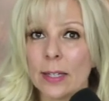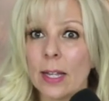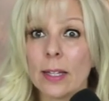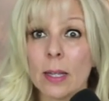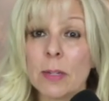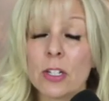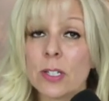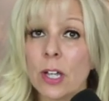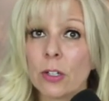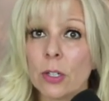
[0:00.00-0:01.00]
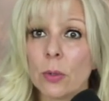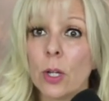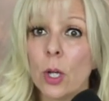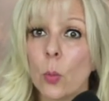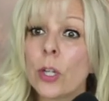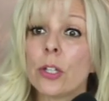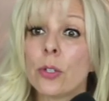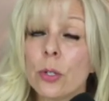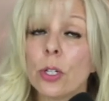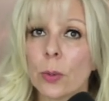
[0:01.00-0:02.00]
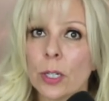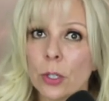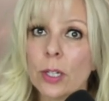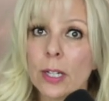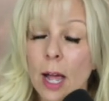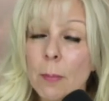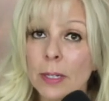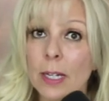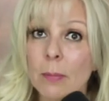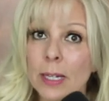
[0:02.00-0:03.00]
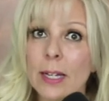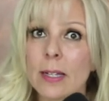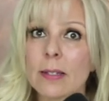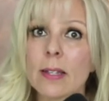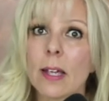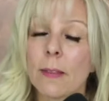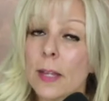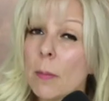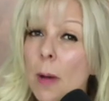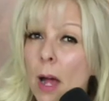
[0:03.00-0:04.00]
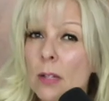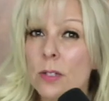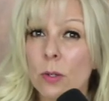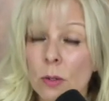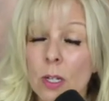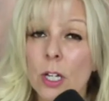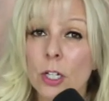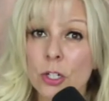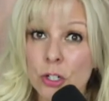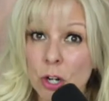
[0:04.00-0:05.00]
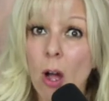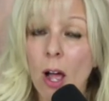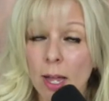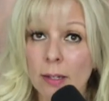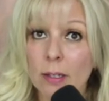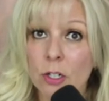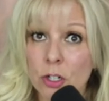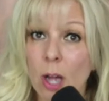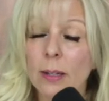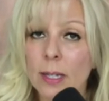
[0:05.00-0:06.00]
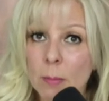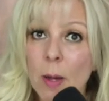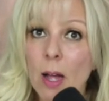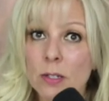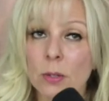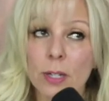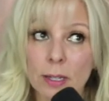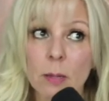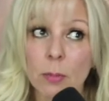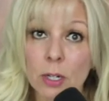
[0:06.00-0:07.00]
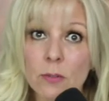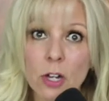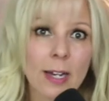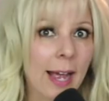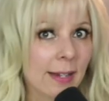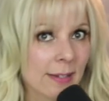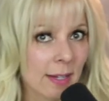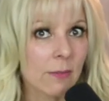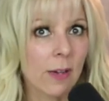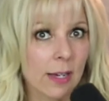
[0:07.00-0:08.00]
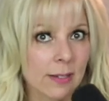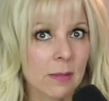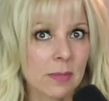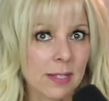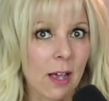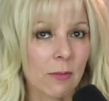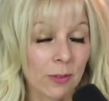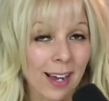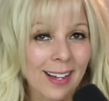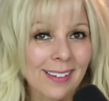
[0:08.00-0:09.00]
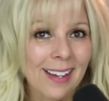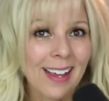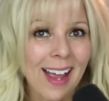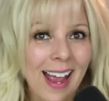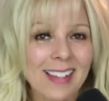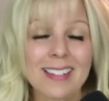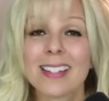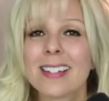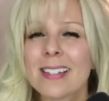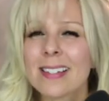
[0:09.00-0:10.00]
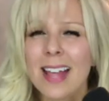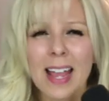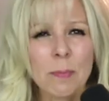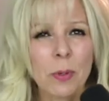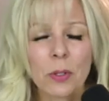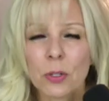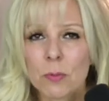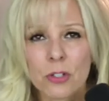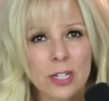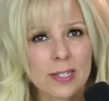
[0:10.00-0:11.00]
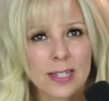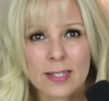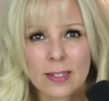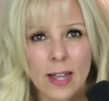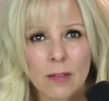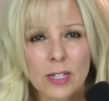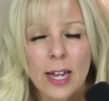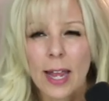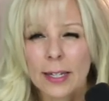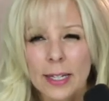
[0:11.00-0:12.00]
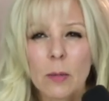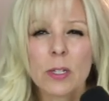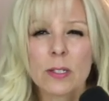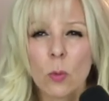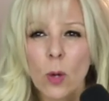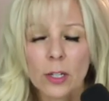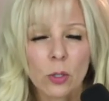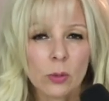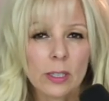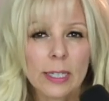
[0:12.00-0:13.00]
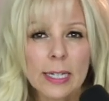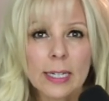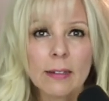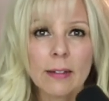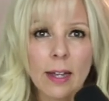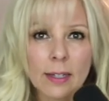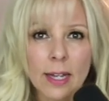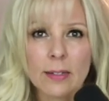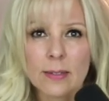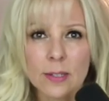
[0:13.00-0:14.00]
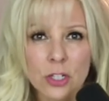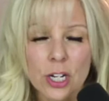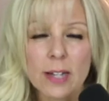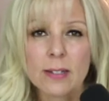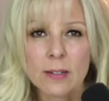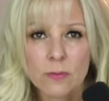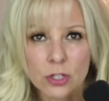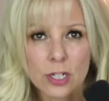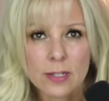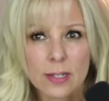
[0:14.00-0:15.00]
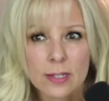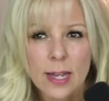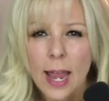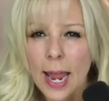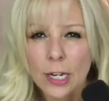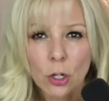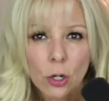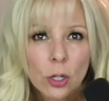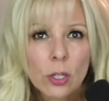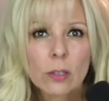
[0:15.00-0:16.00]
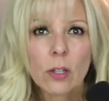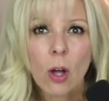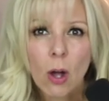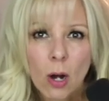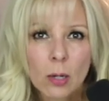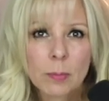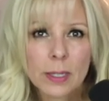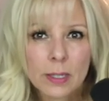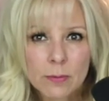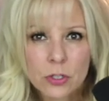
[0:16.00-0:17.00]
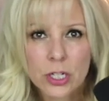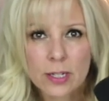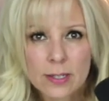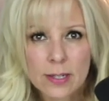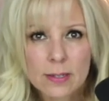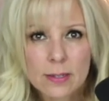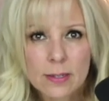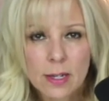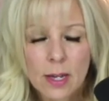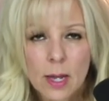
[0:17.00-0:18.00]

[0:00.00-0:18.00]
And let, let me just tell you, when you do, you're in good company because the apostle John, John the Apostle, in the book of John, identifies himself, right, as the disciple whom Jesus loved. And he was the one who leaned against the chest of Jesus and heard the heartbeat of Jesus.